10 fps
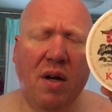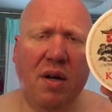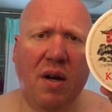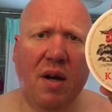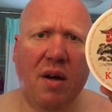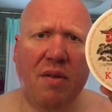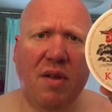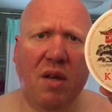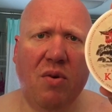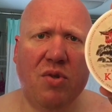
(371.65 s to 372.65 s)
and uh, I
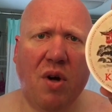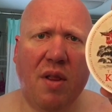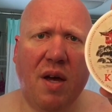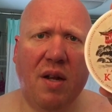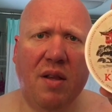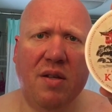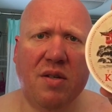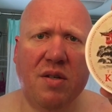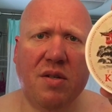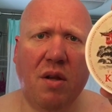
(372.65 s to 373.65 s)
think you saw that in the
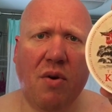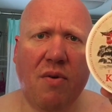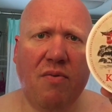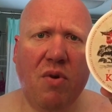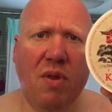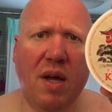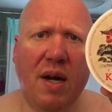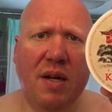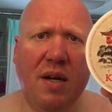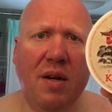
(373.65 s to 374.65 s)
Sicily review
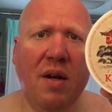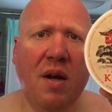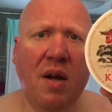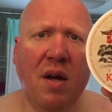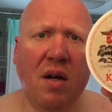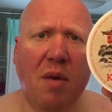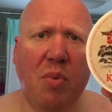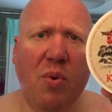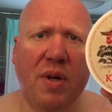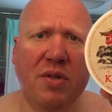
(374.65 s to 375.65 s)
that I did a
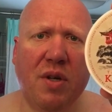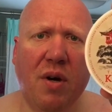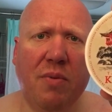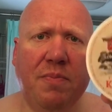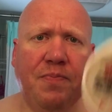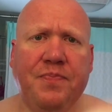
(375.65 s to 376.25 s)
couple weeks ago.